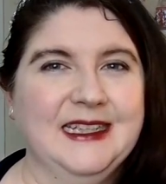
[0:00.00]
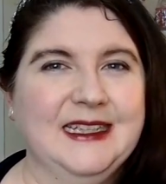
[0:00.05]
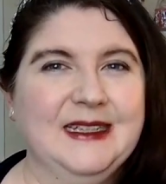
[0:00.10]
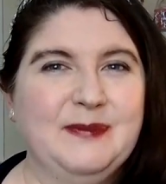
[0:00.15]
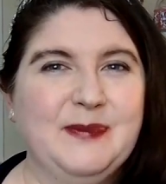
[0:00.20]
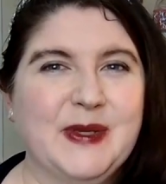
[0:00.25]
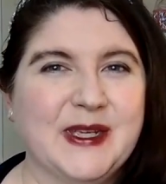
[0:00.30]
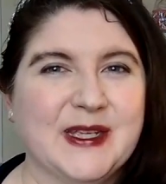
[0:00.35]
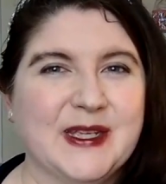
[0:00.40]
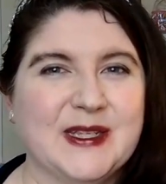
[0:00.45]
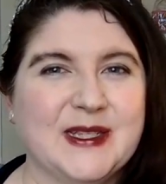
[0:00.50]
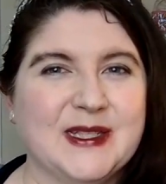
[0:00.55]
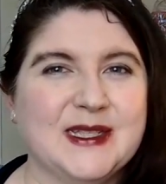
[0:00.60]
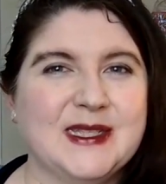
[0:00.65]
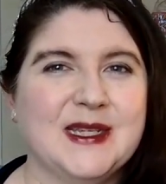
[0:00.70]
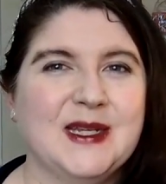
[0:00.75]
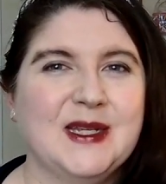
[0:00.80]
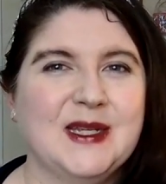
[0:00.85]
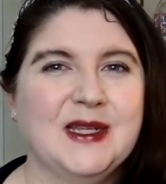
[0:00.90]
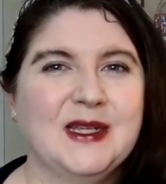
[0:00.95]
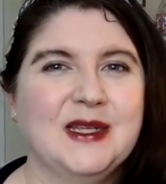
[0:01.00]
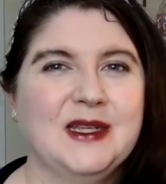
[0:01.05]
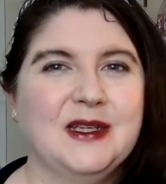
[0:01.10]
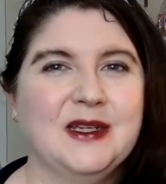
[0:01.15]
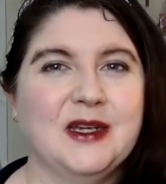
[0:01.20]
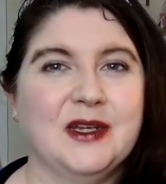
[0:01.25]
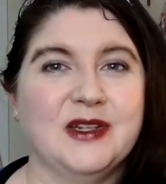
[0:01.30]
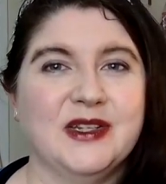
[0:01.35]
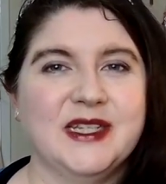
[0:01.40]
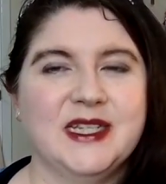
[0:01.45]
because
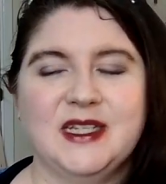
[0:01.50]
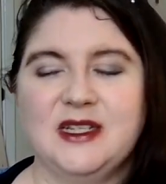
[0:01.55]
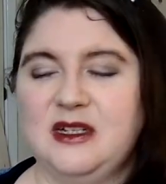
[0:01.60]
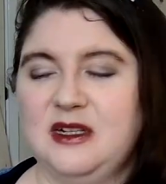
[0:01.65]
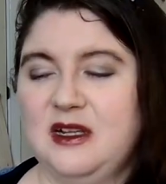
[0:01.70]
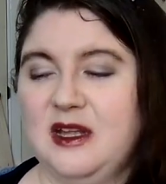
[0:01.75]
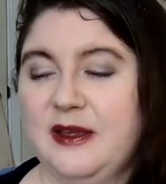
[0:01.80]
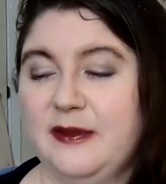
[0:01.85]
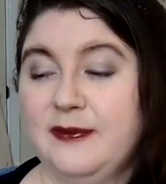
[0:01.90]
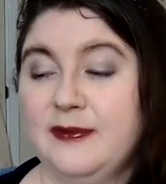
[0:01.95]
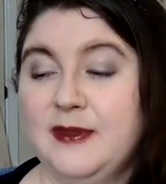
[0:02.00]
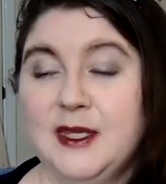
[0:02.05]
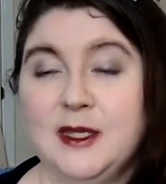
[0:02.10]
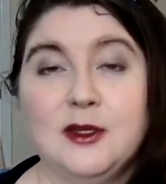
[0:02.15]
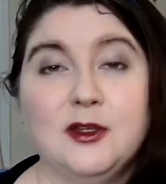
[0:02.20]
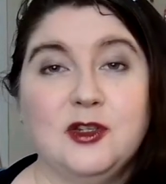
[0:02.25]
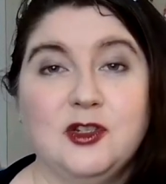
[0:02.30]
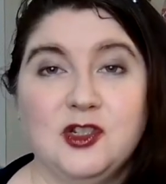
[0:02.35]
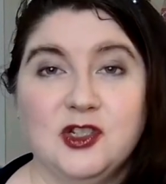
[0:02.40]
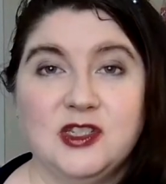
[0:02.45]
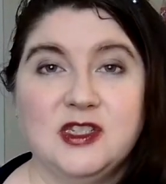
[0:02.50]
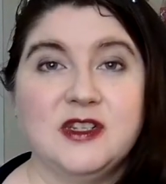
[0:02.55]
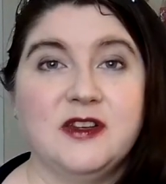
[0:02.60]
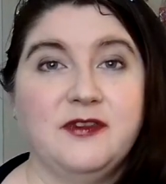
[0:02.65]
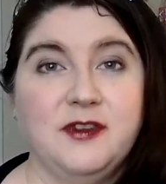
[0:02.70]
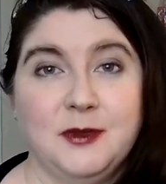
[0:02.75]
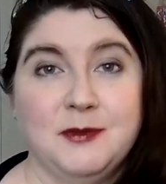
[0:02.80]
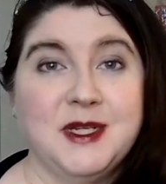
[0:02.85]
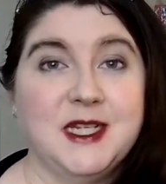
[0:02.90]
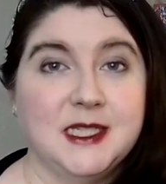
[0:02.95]
until I think just a
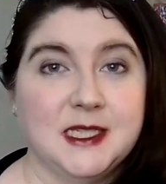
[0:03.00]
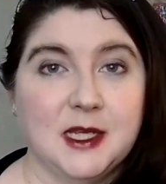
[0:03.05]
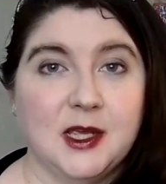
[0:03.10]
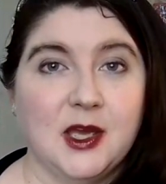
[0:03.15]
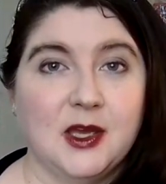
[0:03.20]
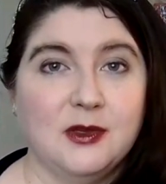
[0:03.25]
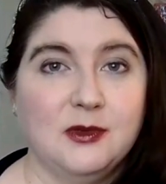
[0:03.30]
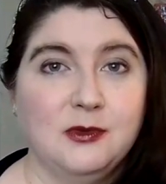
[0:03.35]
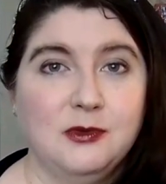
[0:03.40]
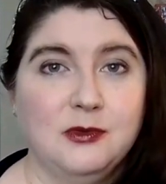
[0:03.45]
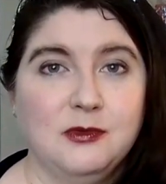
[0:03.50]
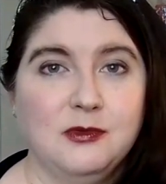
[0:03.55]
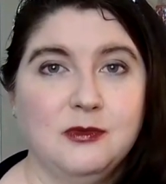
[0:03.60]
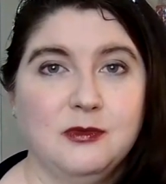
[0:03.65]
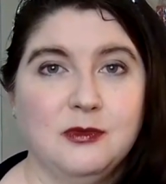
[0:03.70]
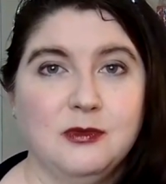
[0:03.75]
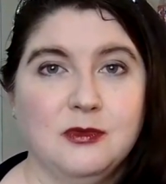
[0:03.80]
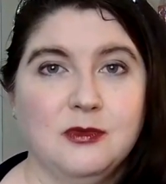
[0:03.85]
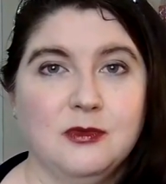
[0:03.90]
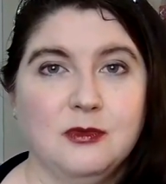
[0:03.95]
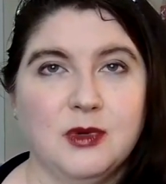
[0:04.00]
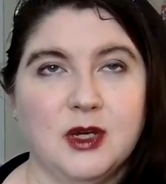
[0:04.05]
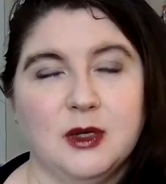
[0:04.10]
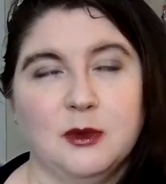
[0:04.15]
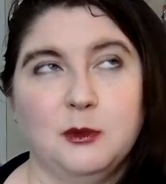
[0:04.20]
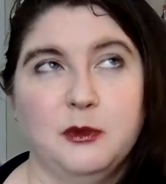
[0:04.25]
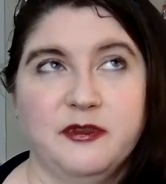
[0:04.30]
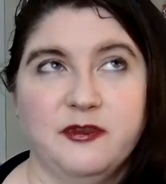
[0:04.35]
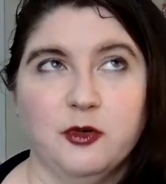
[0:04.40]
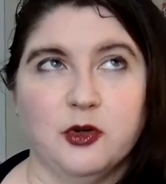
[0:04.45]
few minutes ago, well,
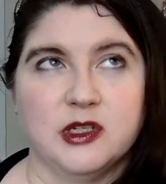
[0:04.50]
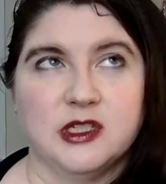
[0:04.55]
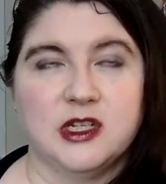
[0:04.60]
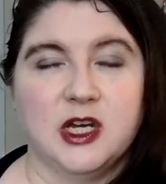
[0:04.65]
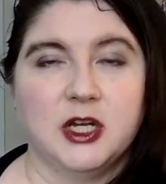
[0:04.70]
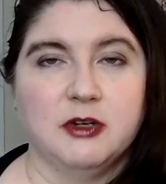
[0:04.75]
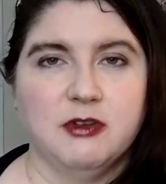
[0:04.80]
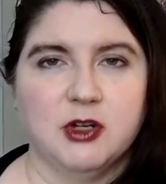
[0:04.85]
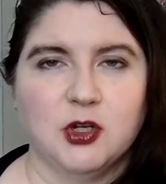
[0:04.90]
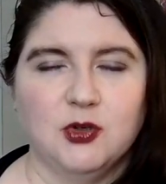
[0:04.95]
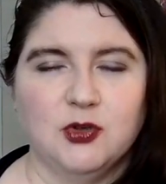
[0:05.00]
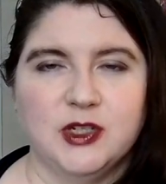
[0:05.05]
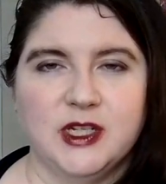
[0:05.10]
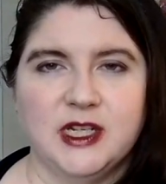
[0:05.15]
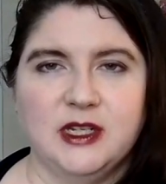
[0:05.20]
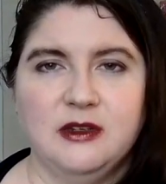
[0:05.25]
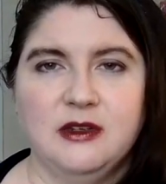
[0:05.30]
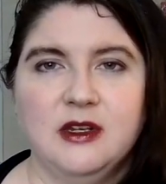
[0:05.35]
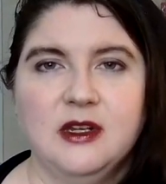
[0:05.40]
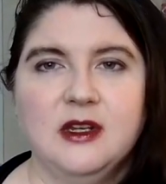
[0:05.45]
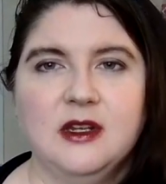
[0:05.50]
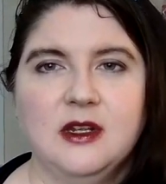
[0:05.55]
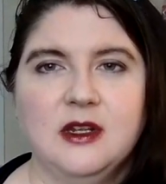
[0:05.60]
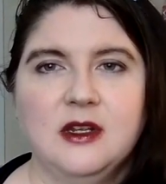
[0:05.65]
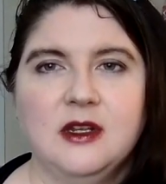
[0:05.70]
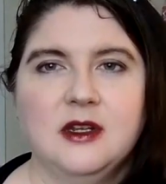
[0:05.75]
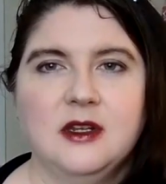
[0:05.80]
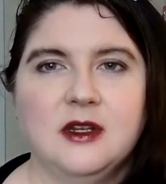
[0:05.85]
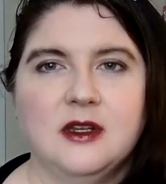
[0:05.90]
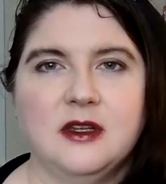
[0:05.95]
before I started recording,
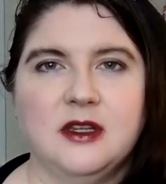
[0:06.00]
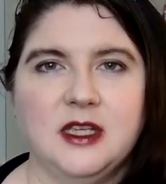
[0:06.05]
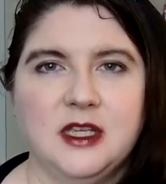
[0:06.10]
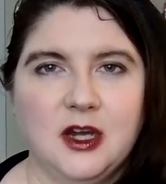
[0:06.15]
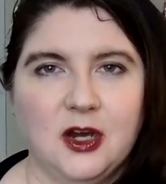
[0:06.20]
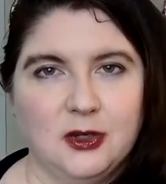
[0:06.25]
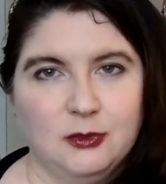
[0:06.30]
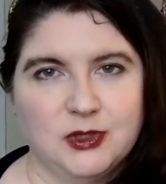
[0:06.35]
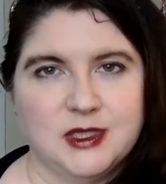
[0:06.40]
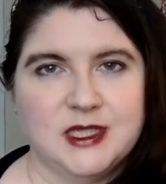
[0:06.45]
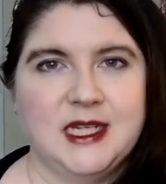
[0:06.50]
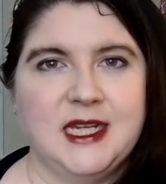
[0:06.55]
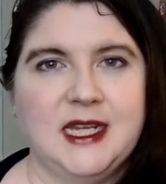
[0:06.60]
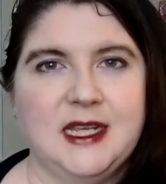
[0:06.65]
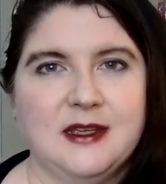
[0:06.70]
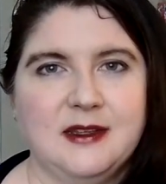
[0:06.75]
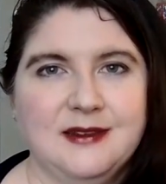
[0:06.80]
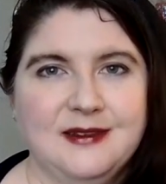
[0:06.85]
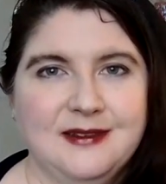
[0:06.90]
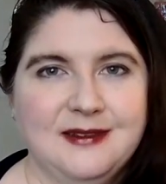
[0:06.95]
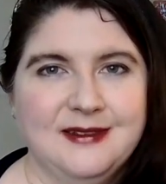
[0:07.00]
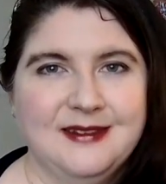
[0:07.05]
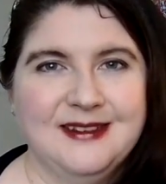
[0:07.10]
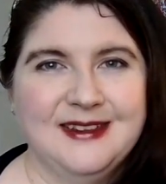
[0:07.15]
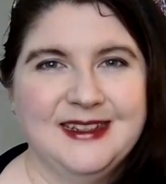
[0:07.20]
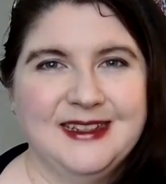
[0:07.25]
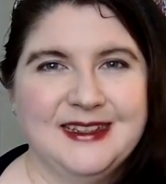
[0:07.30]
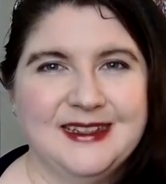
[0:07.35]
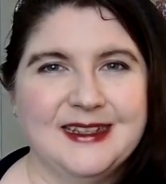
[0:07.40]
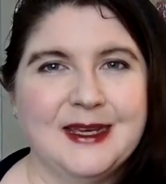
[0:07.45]
the yarn wasn't here.
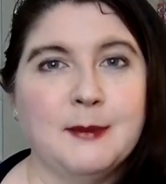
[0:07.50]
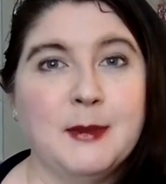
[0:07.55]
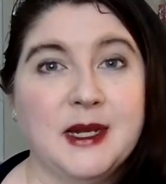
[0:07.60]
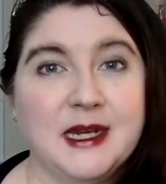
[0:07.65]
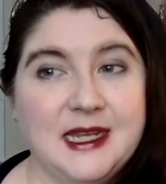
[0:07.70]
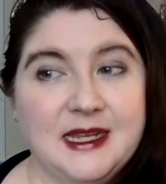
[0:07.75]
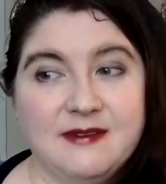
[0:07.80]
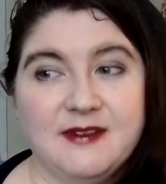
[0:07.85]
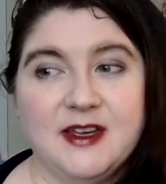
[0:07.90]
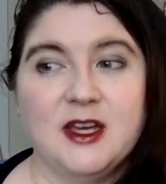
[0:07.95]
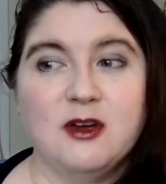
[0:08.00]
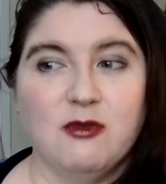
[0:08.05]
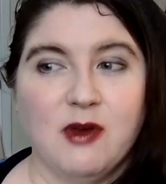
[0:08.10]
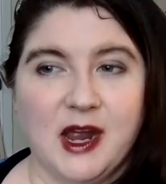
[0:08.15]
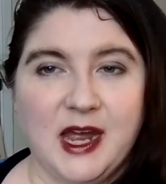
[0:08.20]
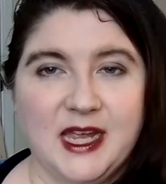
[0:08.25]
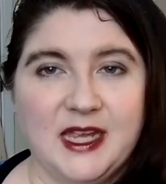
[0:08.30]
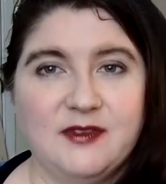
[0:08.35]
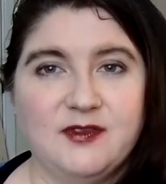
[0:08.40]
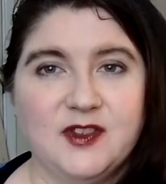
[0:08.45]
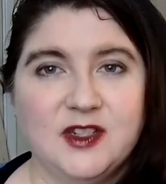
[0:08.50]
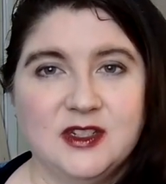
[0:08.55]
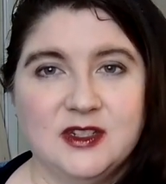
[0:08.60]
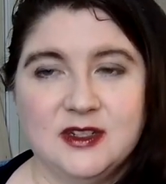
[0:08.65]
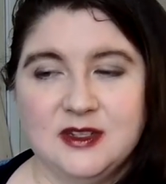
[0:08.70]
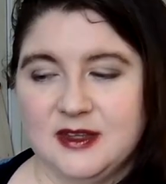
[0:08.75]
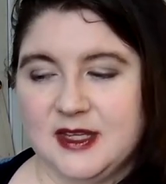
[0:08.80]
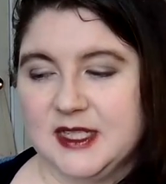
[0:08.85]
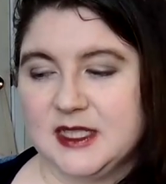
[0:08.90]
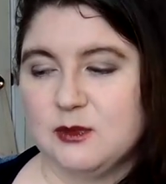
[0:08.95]
I believe it arrived.
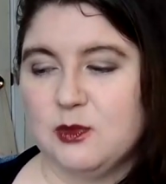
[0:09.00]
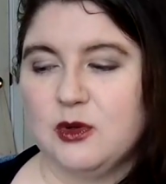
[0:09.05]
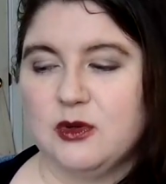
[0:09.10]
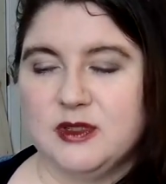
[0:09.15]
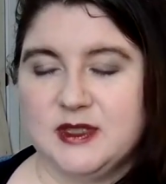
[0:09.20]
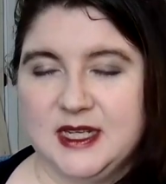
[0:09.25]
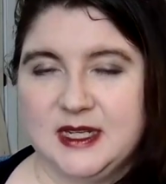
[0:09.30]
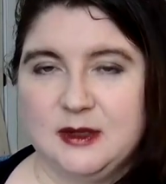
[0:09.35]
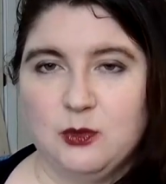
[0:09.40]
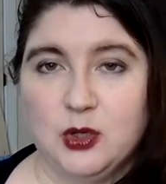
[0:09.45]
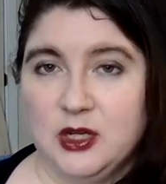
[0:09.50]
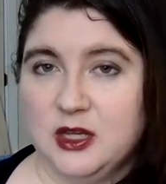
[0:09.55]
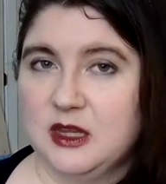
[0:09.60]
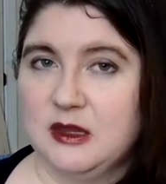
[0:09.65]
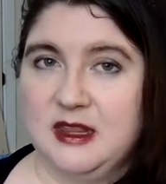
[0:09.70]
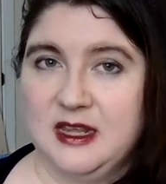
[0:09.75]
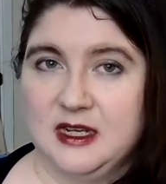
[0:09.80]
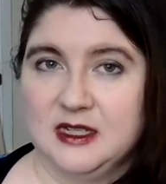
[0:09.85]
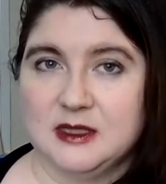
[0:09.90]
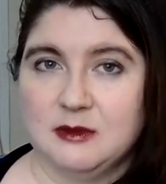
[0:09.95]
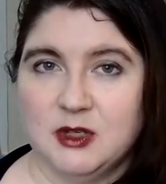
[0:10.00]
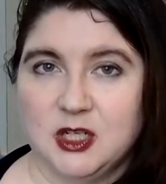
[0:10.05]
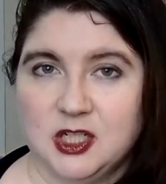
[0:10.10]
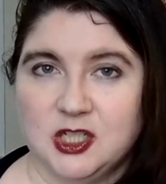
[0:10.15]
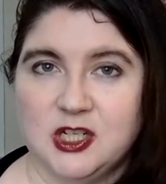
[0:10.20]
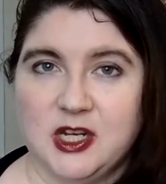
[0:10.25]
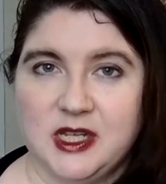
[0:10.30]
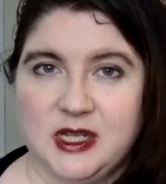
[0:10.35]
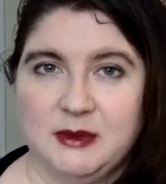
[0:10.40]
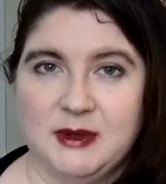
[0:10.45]
That's what's in one of the things I'm going to
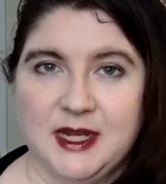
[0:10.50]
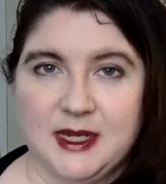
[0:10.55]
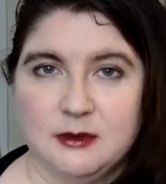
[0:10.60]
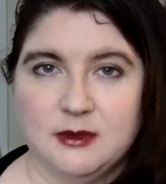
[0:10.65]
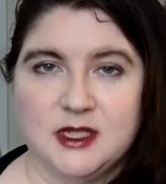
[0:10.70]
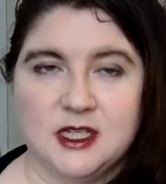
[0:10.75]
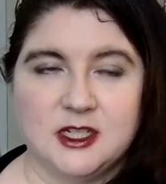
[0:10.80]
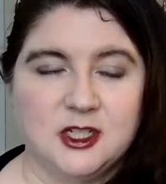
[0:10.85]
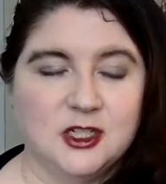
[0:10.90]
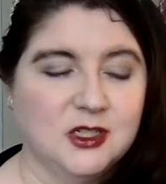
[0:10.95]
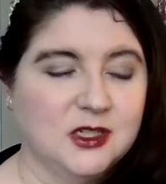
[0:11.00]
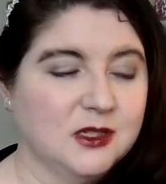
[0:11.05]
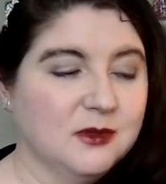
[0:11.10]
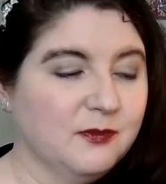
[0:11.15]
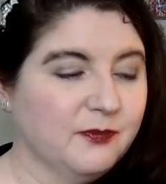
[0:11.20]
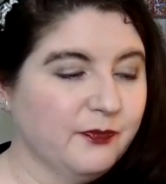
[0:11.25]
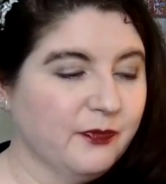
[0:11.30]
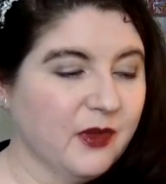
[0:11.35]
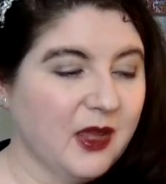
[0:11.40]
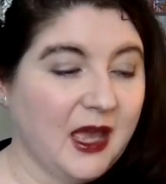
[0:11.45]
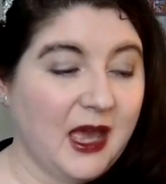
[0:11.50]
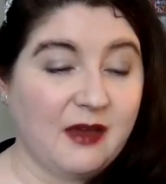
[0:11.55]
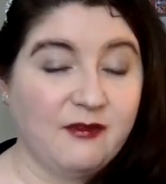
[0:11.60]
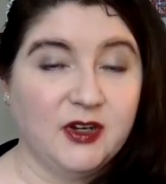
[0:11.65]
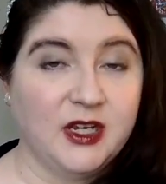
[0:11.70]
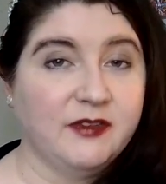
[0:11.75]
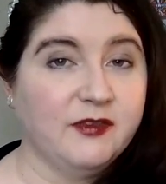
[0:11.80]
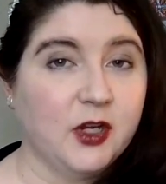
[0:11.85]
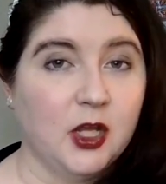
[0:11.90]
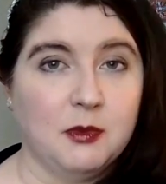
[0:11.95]
show you in acquisitions. I
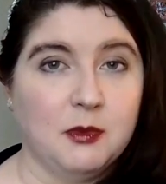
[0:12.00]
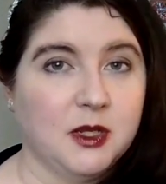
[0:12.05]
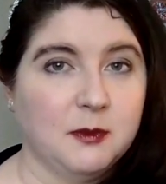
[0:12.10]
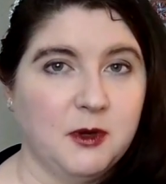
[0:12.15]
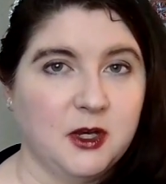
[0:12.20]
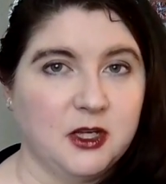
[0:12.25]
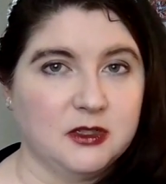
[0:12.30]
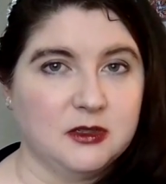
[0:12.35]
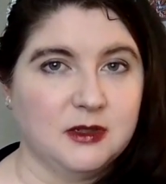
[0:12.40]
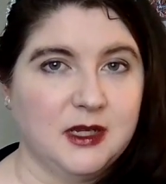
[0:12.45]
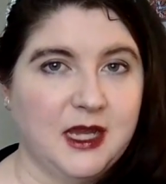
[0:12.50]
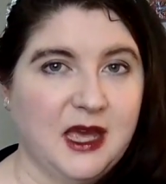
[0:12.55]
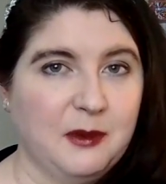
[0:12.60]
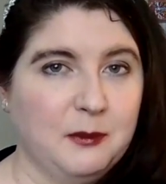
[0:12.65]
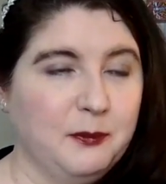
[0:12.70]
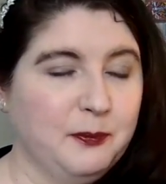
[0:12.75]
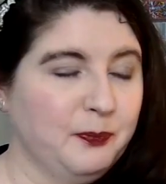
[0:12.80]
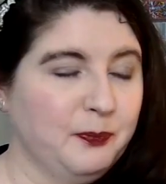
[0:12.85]
haven't even opened the parcel yet.